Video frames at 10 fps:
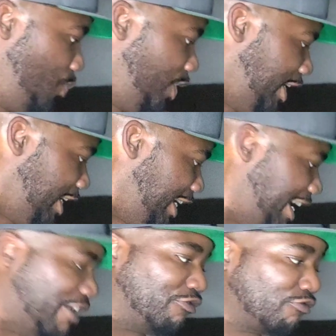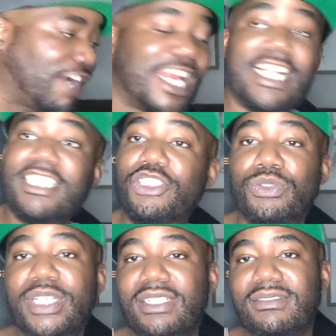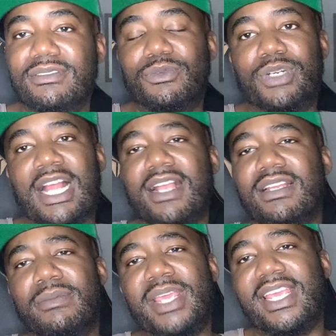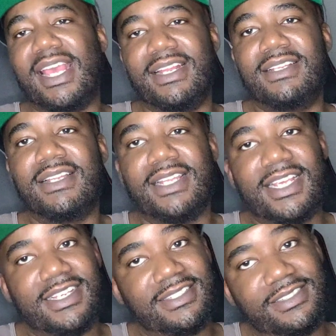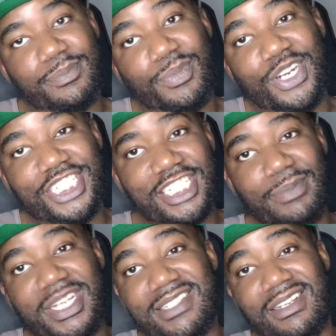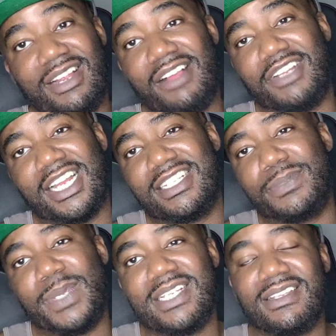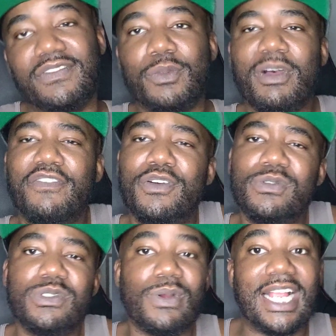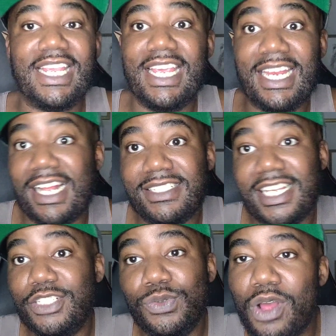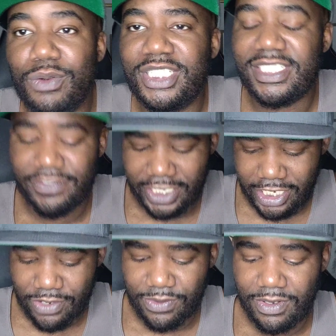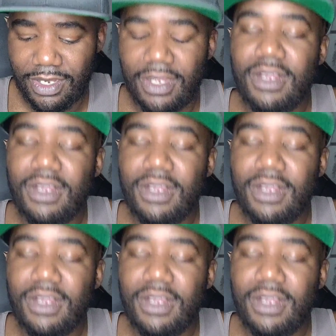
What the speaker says: We're going to get right into it. We're not going to make any delays, partially because I don't have a lot of space left on my phone, so I cannot take too long with this video.